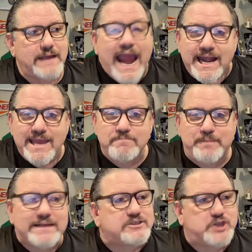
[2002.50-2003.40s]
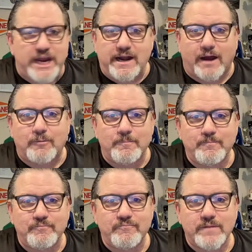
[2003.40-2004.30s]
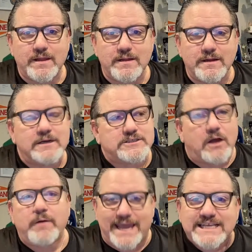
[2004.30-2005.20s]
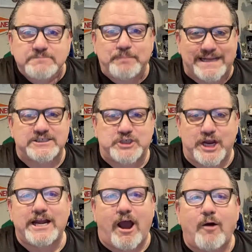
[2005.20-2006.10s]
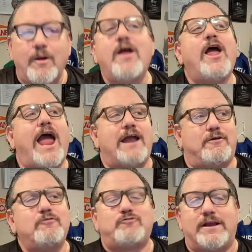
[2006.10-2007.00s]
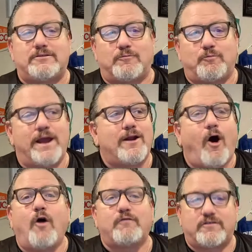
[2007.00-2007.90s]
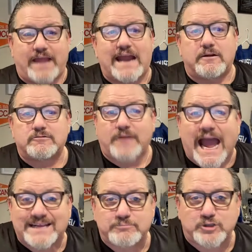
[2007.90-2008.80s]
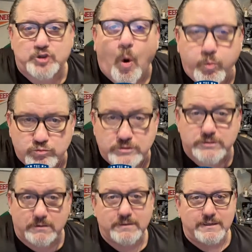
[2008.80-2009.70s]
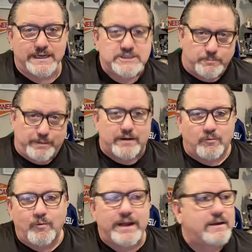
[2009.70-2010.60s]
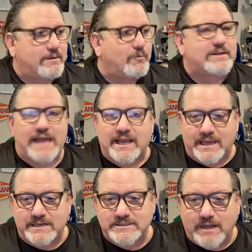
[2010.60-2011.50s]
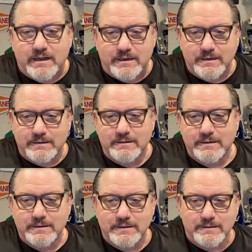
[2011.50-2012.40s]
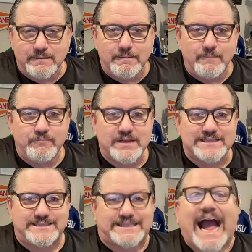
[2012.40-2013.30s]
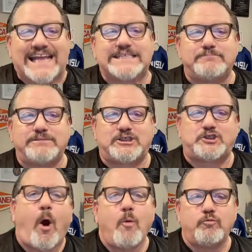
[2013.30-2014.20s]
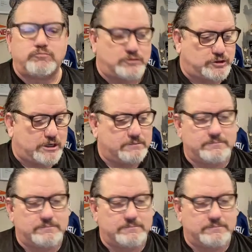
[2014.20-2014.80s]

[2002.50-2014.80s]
And he beat Geno. So he's beat Geno, and you think the win over Daniel Dimes Jones is a better win than what that kid has done? Dimes Jones.